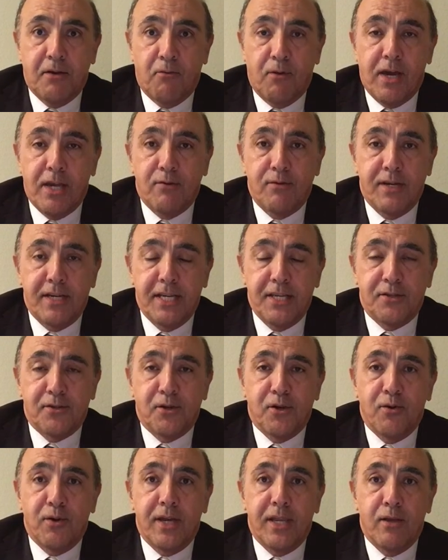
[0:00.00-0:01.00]
Why do I need to
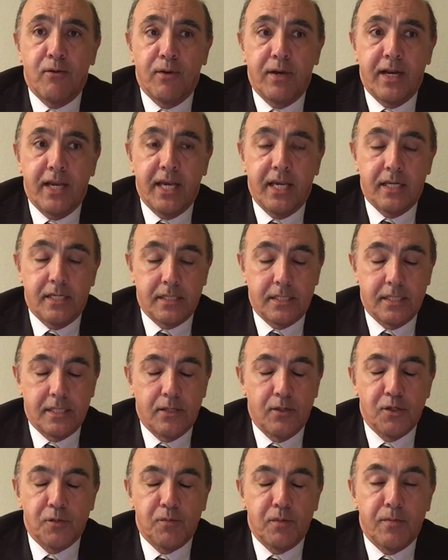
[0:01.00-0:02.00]
go anywhere else?
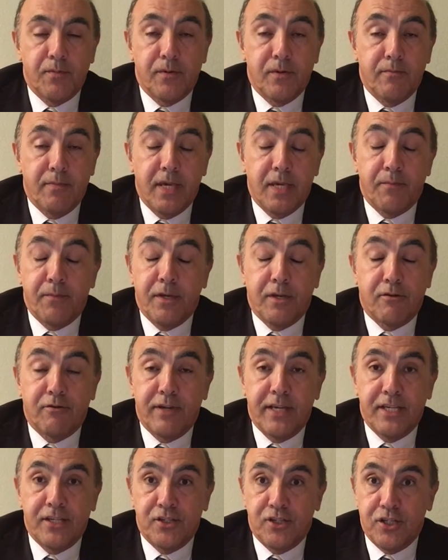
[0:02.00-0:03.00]
Those people make me
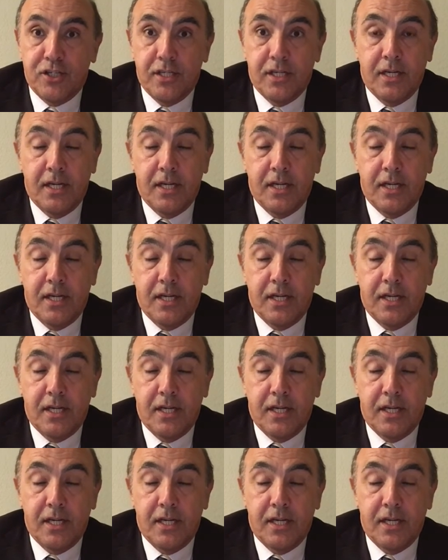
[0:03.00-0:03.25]
cringe.